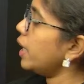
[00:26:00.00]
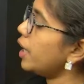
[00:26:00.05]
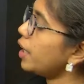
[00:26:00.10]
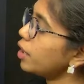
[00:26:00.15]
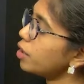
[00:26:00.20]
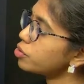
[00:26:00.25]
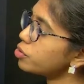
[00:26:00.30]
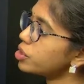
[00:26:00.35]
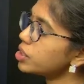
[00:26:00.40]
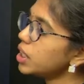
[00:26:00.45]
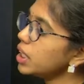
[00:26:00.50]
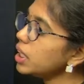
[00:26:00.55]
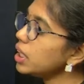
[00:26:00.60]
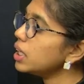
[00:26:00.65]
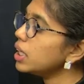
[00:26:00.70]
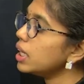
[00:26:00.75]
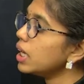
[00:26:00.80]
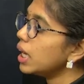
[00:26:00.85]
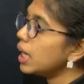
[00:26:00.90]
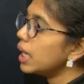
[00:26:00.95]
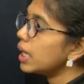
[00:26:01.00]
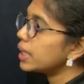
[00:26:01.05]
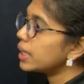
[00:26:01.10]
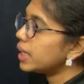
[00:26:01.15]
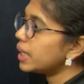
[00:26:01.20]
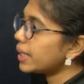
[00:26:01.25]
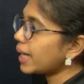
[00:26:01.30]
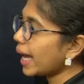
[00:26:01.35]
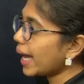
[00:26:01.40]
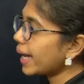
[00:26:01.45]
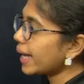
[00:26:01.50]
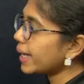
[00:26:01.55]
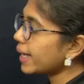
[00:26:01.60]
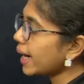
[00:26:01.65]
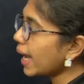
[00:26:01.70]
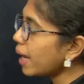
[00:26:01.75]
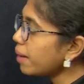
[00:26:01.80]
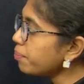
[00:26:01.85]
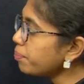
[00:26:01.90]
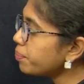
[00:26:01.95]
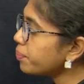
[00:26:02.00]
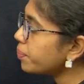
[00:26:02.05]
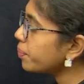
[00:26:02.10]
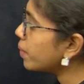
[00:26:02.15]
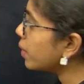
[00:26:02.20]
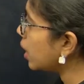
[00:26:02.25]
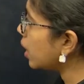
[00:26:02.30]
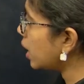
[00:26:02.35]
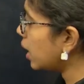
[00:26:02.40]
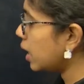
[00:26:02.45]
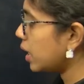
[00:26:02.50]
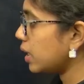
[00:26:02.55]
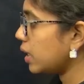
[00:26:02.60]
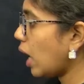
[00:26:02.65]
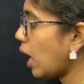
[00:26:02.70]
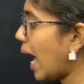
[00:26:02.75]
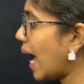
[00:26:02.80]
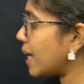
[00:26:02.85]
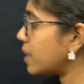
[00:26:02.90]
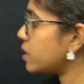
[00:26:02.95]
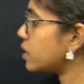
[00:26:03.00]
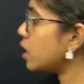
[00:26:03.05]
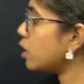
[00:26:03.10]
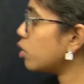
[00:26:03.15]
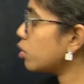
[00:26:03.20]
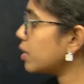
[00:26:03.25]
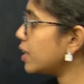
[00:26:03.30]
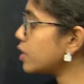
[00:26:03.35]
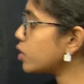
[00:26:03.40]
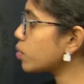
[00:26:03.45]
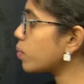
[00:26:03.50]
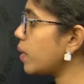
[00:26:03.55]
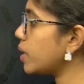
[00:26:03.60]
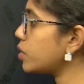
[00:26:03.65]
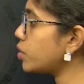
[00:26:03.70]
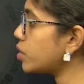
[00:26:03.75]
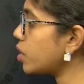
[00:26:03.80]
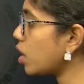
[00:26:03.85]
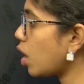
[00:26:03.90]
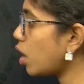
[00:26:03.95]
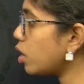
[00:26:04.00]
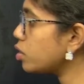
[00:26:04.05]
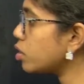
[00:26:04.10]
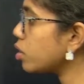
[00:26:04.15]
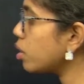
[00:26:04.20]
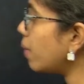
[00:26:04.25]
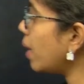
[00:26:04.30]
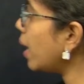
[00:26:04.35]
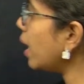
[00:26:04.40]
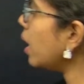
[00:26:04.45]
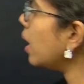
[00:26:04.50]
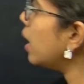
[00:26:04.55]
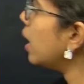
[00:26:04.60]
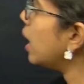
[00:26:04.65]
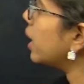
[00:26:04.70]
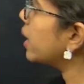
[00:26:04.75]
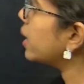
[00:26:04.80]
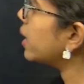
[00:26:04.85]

you see the diagram, answer to this question also, ma. The